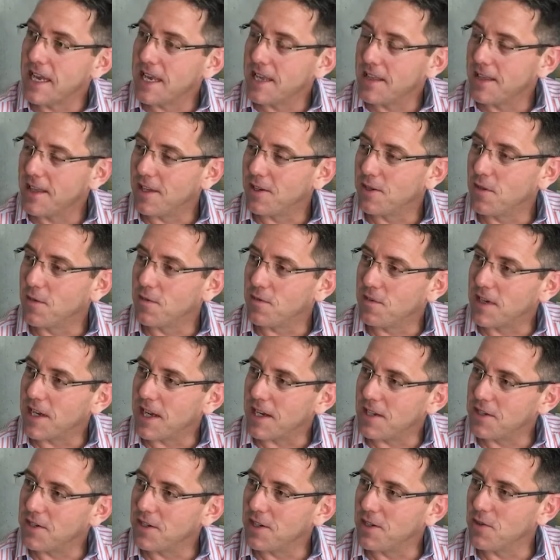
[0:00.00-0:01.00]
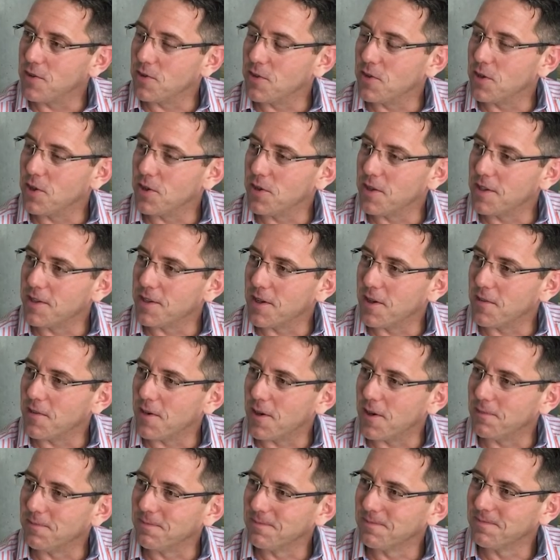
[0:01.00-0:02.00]
that you've touched in your journey so
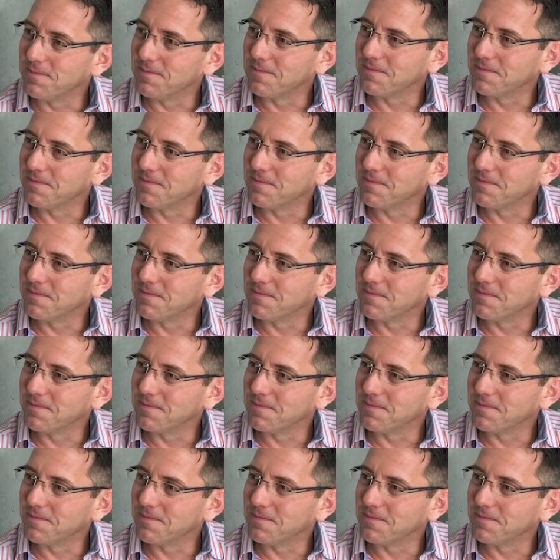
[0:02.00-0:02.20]
far.